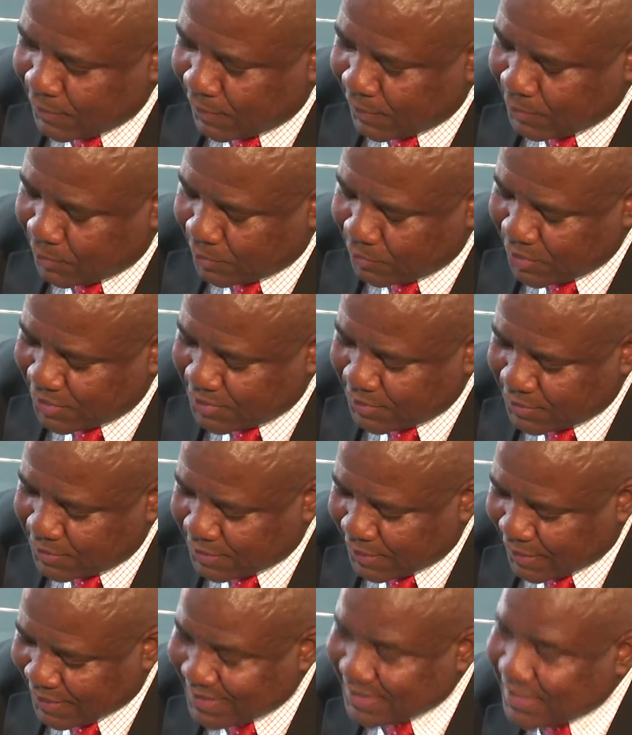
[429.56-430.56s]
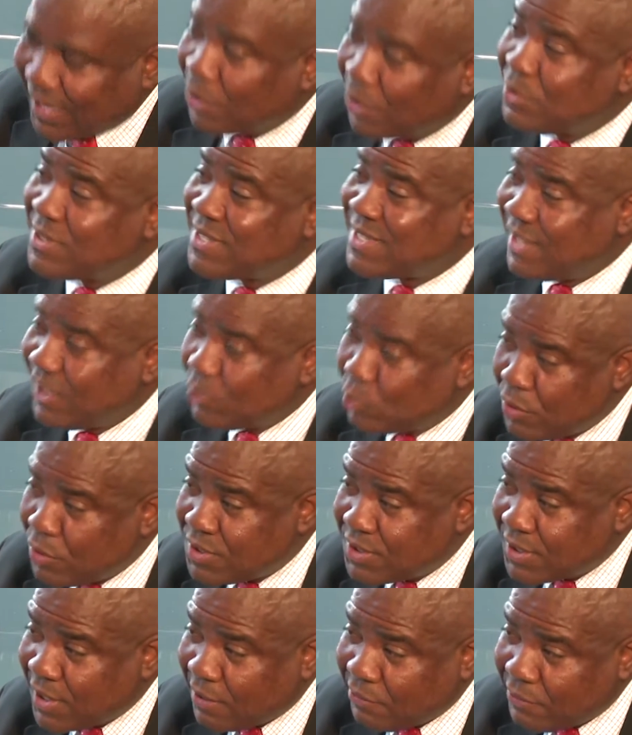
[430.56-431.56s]
uh, which is uh, South State
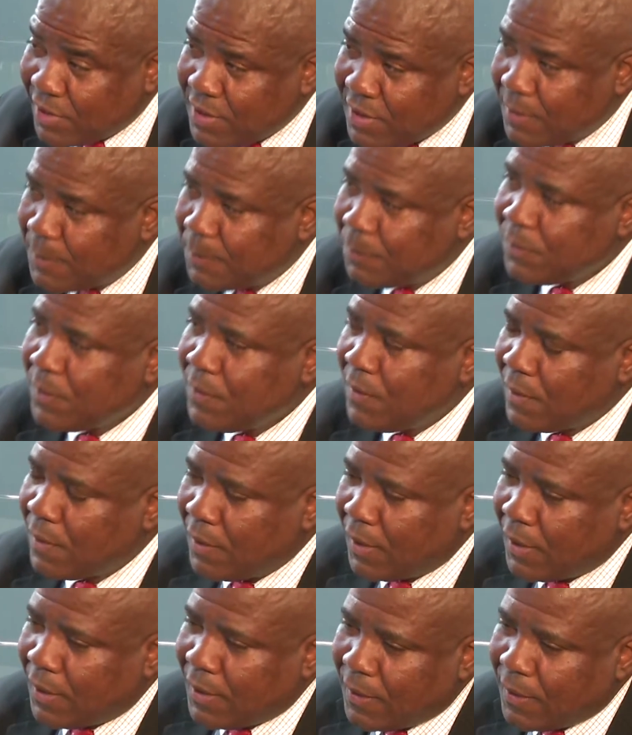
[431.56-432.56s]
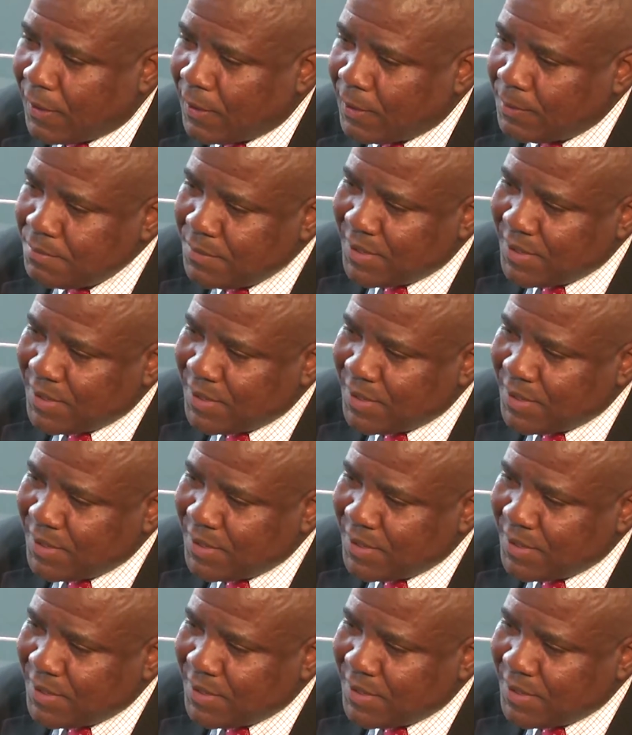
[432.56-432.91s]
Road 7, uh-huh. uh -huh.